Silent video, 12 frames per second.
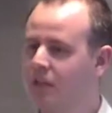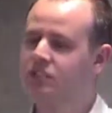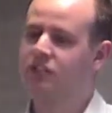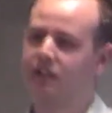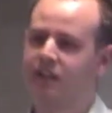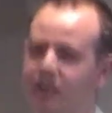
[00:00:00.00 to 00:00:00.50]

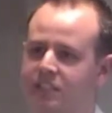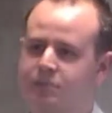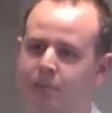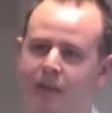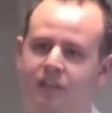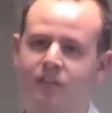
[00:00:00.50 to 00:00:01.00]
so I can
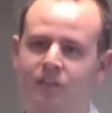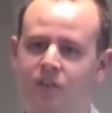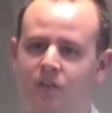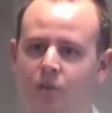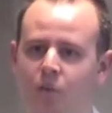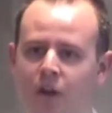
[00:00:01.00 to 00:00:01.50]
explain to
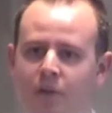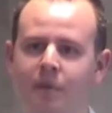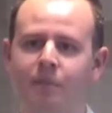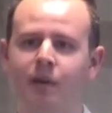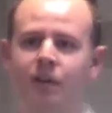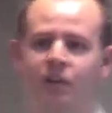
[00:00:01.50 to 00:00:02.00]
you what I
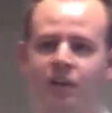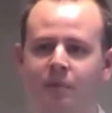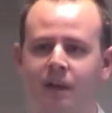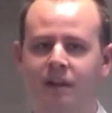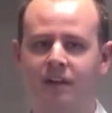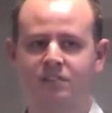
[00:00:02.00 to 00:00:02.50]
mean by learning
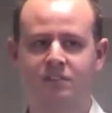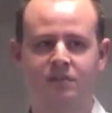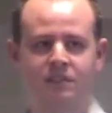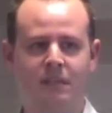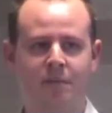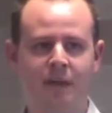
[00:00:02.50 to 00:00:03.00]
about
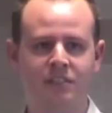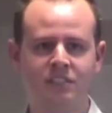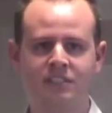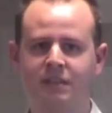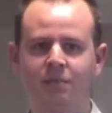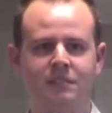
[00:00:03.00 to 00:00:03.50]
customers. Imagine
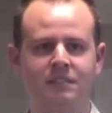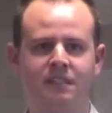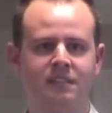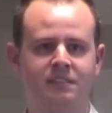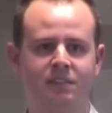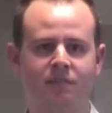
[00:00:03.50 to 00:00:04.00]
someone
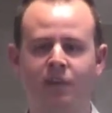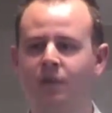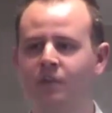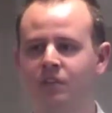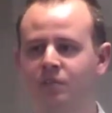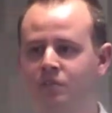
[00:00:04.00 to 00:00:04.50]
says the
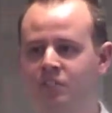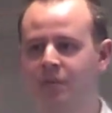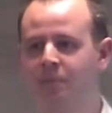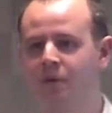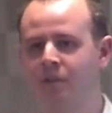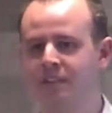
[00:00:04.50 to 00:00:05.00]
following to a
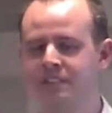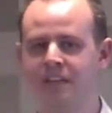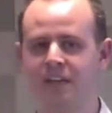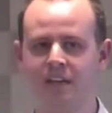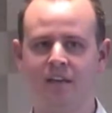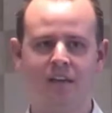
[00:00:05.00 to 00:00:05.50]
chatbot. They
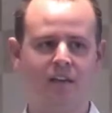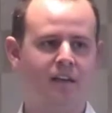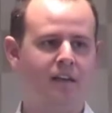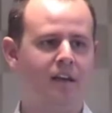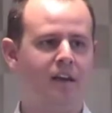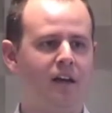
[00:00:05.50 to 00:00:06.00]
say,
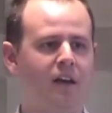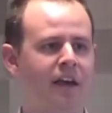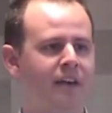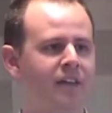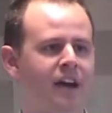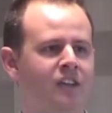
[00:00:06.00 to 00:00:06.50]
I
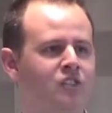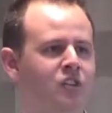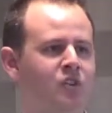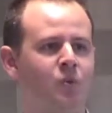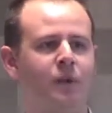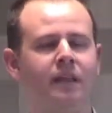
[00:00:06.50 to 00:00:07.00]
have
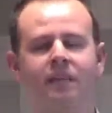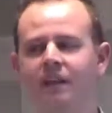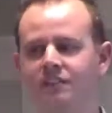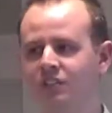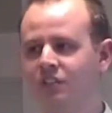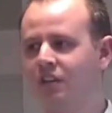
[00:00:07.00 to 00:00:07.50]

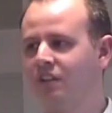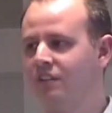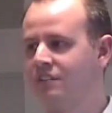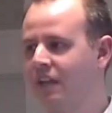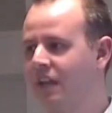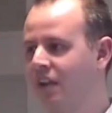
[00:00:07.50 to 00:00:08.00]

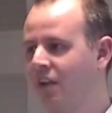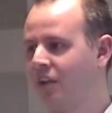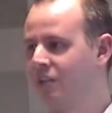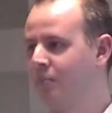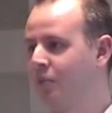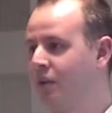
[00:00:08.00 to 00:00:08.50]
$120,000 and I'd
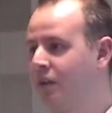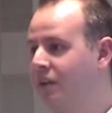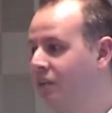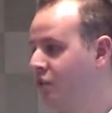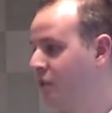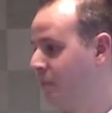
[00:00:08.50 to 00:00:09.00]
like to put it in
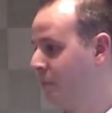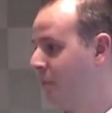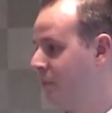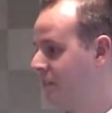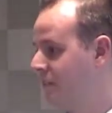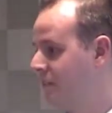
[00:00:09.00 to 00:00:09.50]
the term
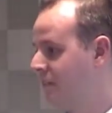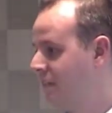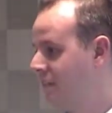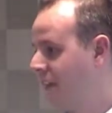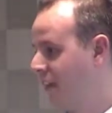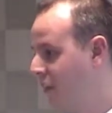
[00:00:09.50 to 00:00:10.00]
deposit.
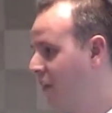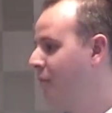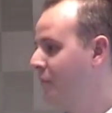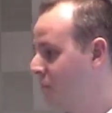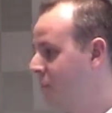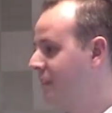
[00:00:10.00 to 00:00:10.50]
Can you
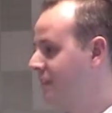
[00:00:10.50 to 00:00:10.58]
help me with